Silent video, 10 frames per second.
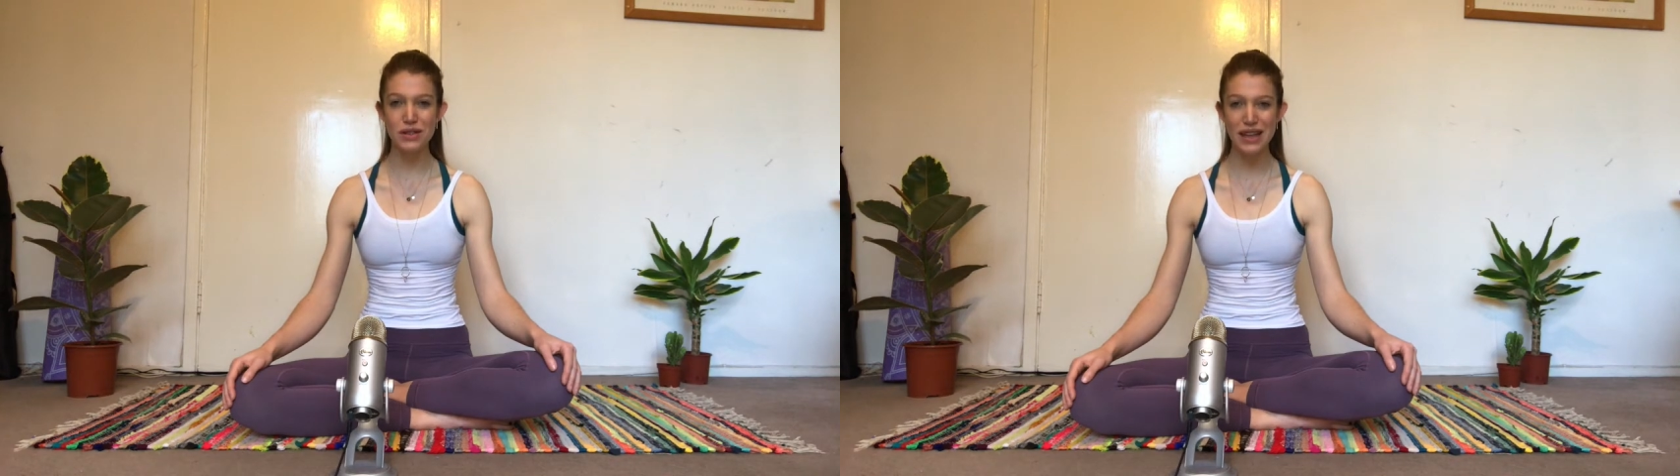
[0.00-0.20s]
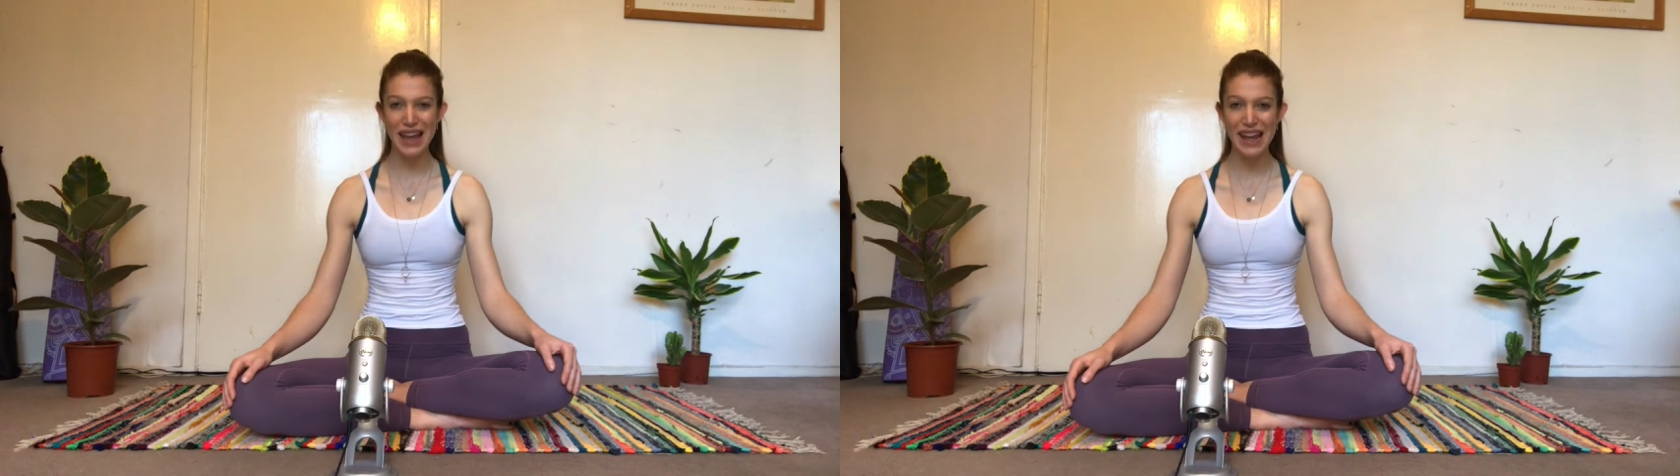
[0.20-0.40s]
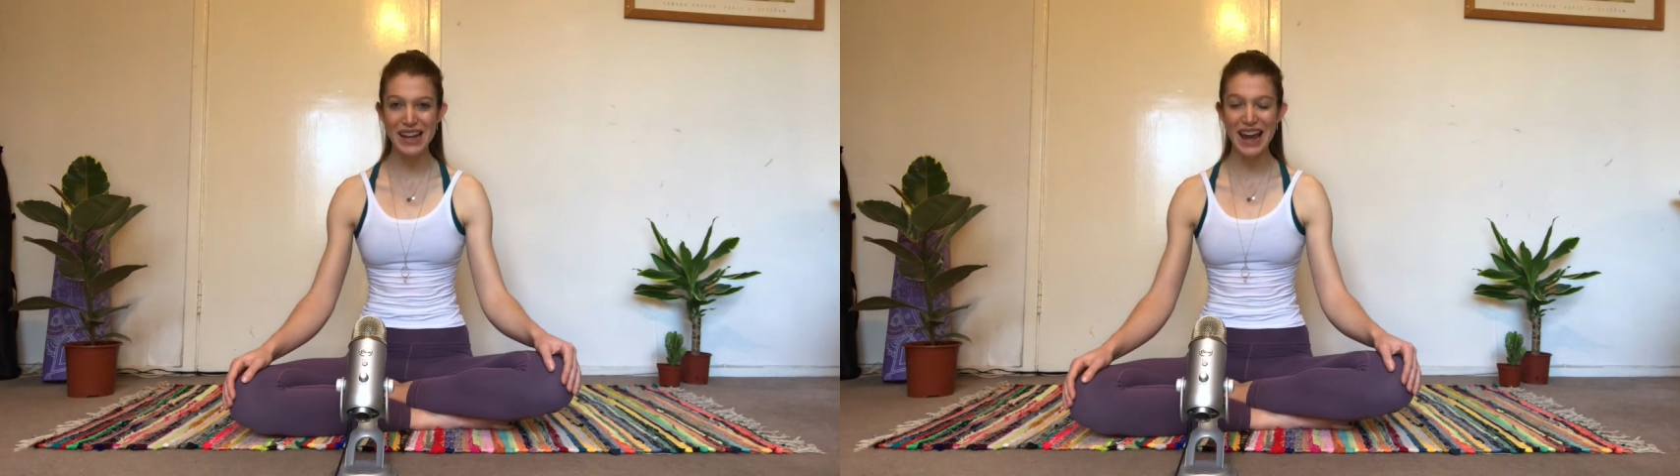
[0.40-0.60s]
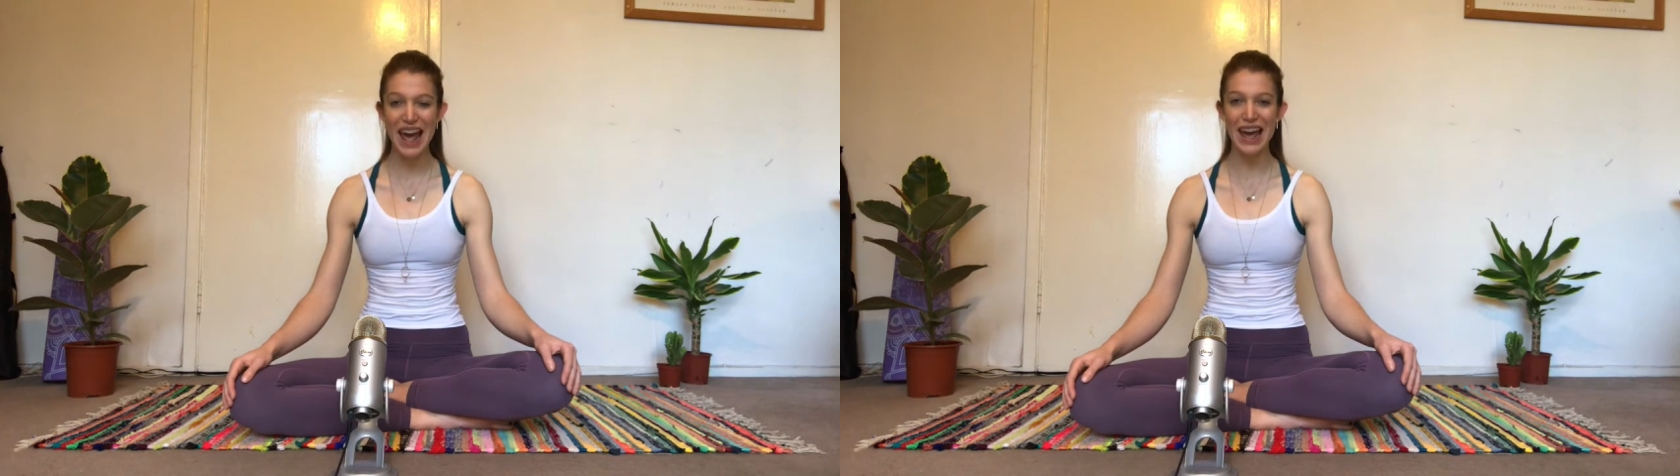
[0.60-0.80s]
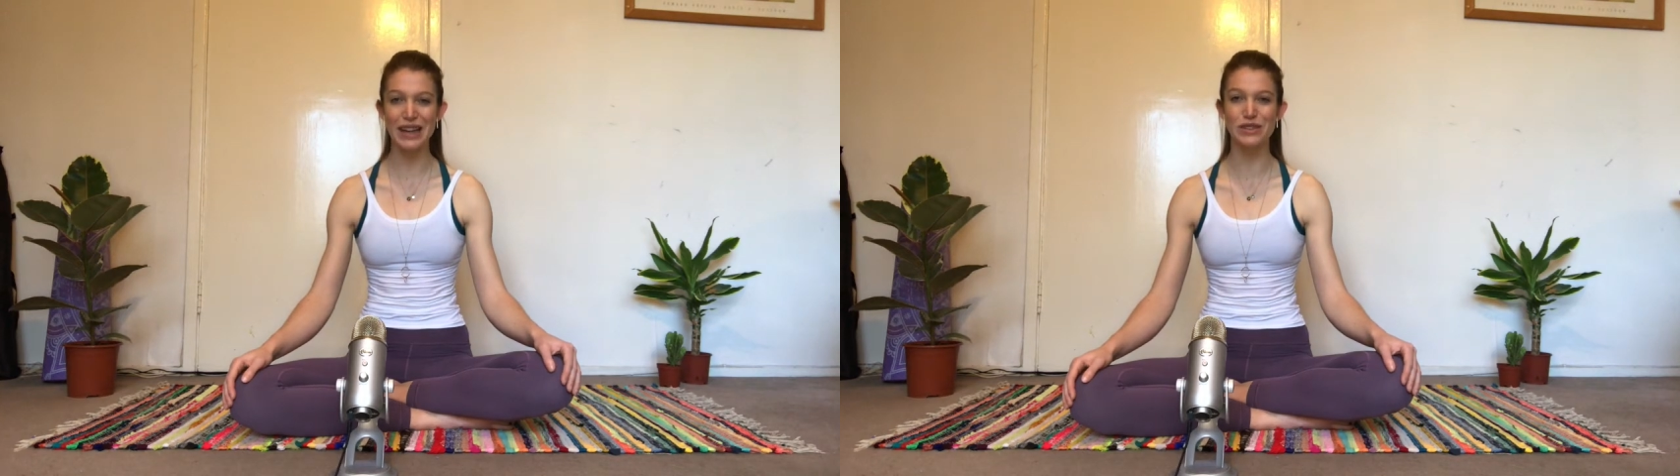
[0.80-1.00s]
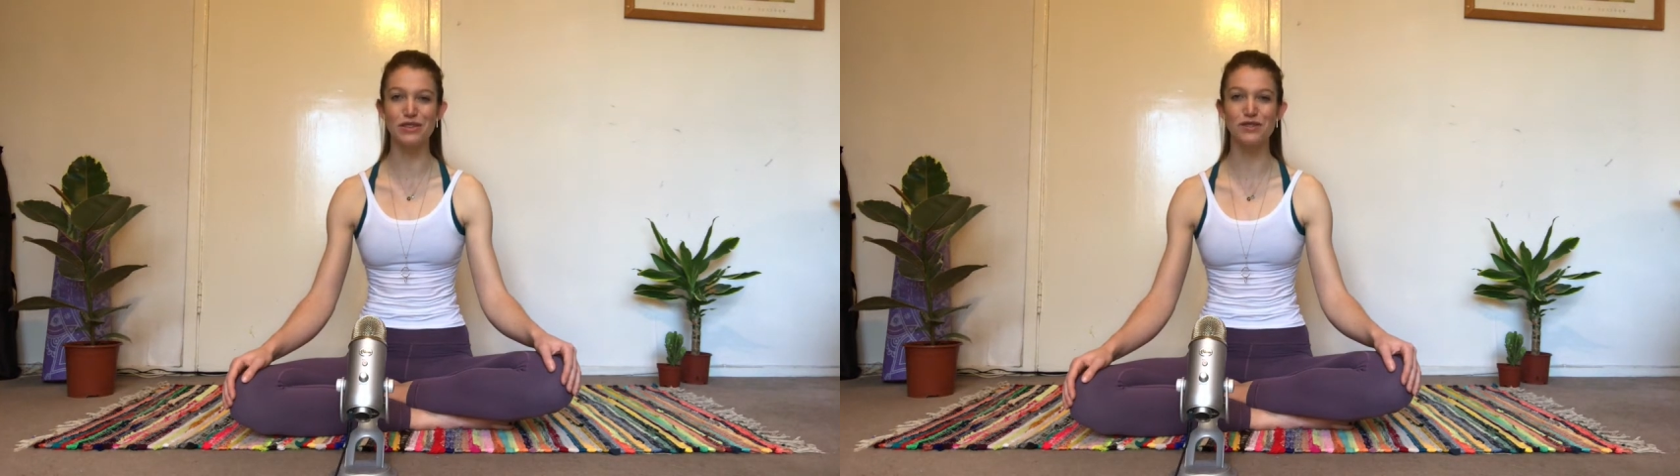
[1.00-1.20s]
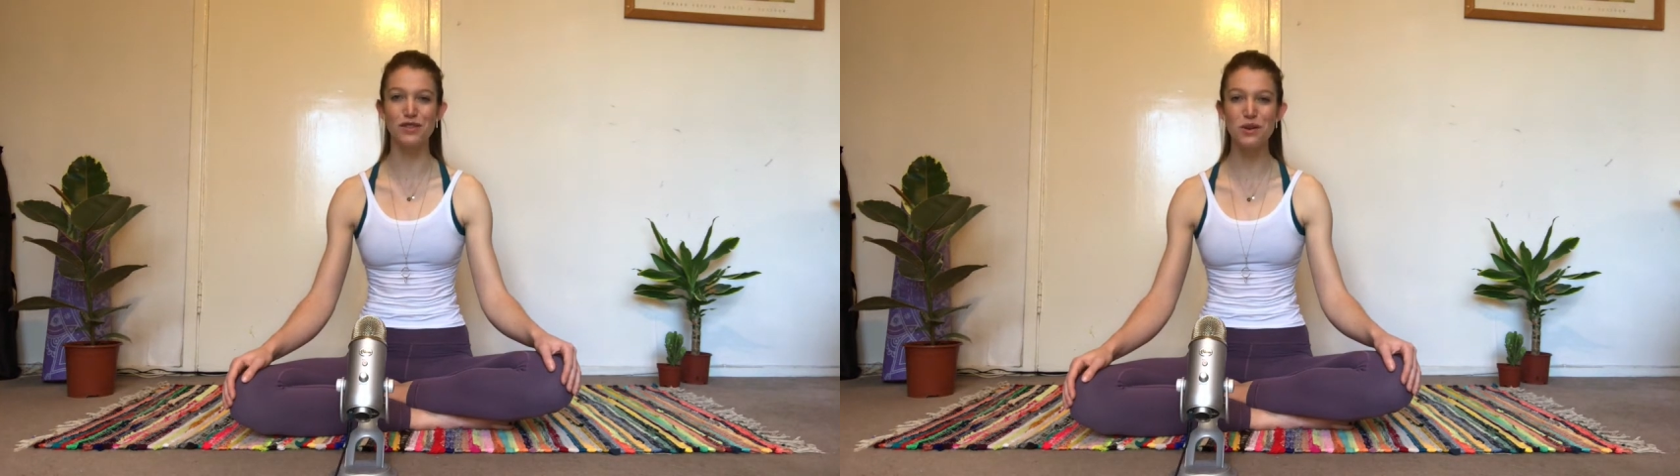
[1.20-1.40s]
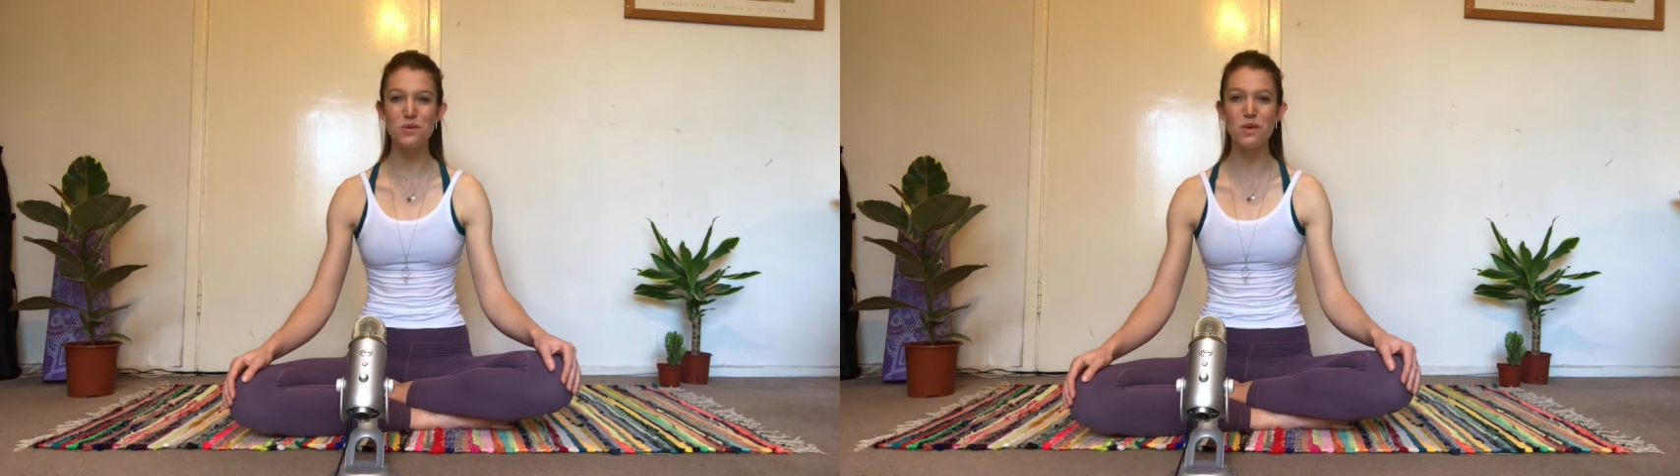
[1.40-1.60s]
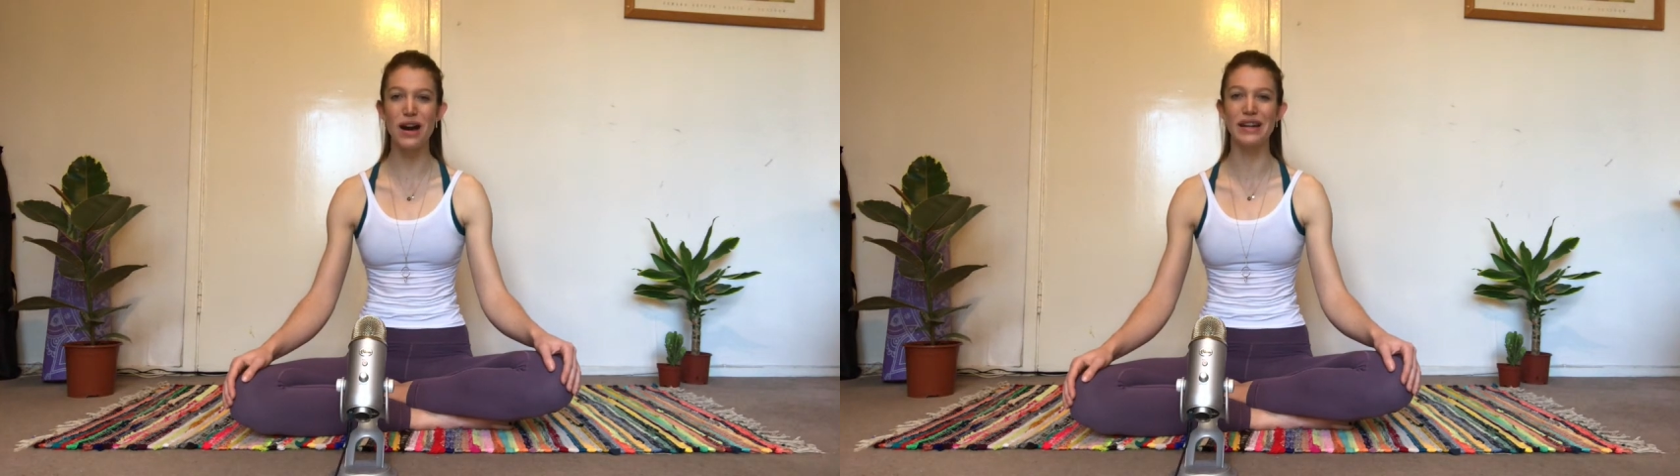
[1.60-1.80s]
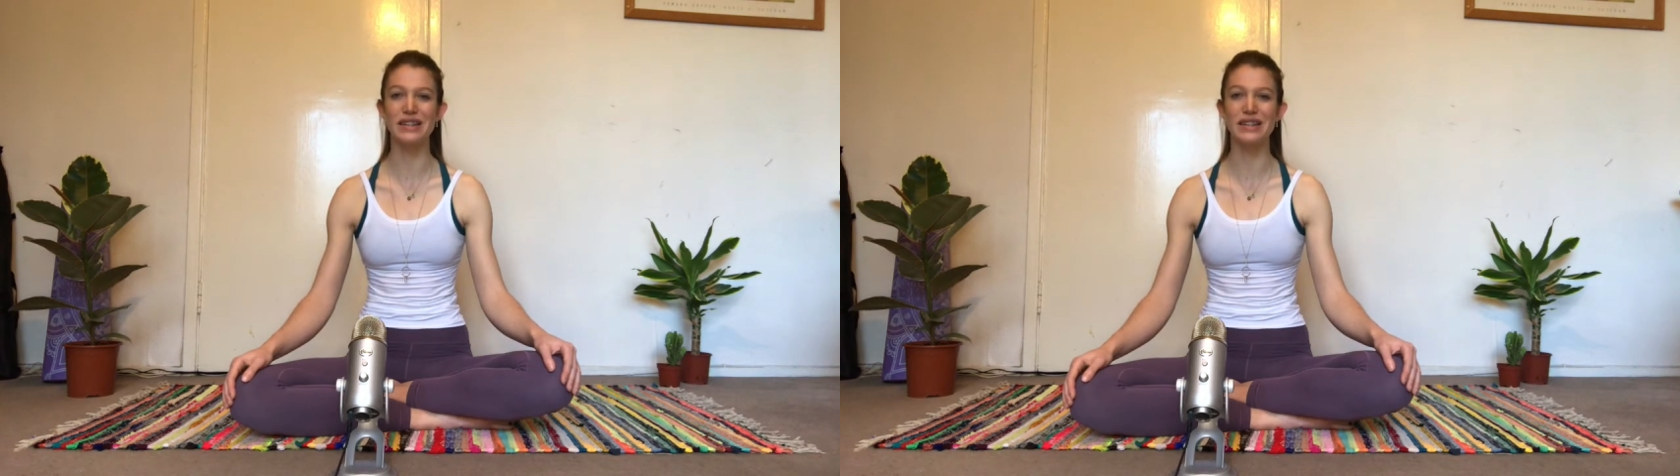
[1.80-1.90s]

Inhale for 1,